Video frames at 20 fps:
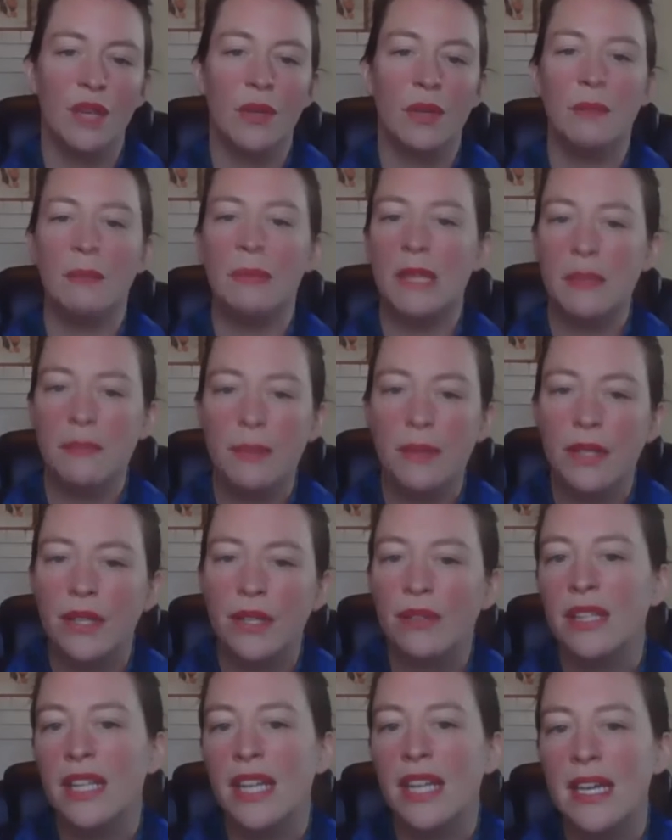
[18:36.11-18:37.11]
when people
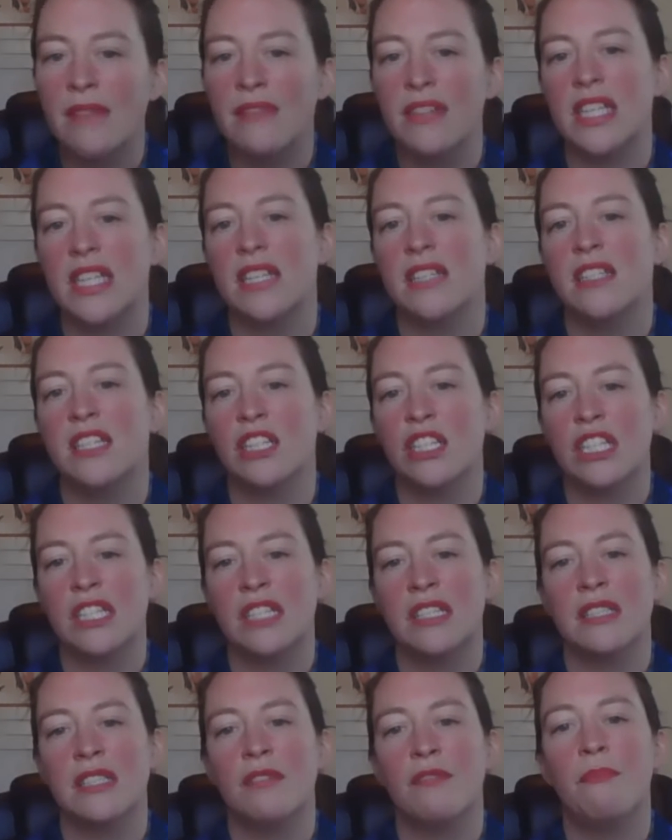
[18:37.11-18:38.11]
who live in
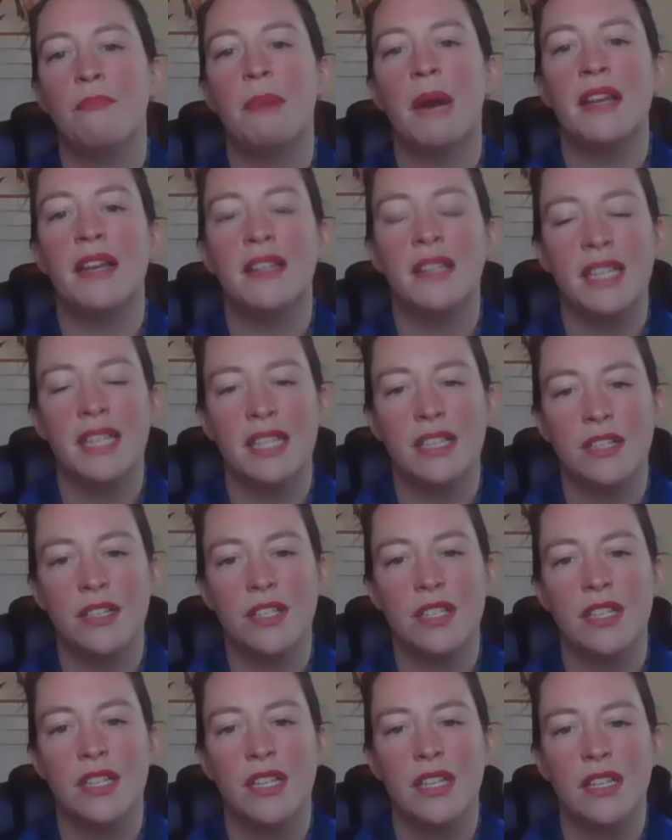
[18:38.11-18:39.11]
conditions of
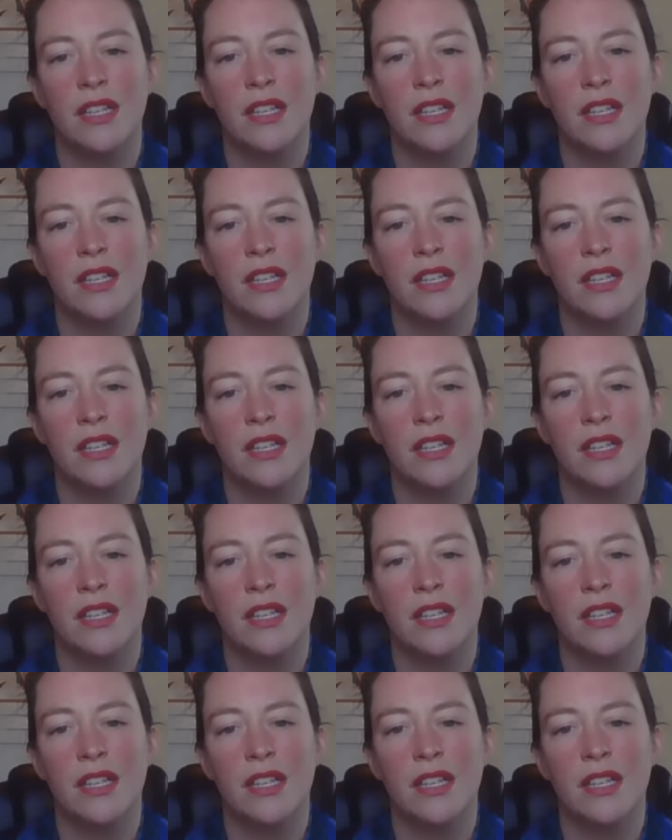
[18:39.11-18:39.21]
bondage,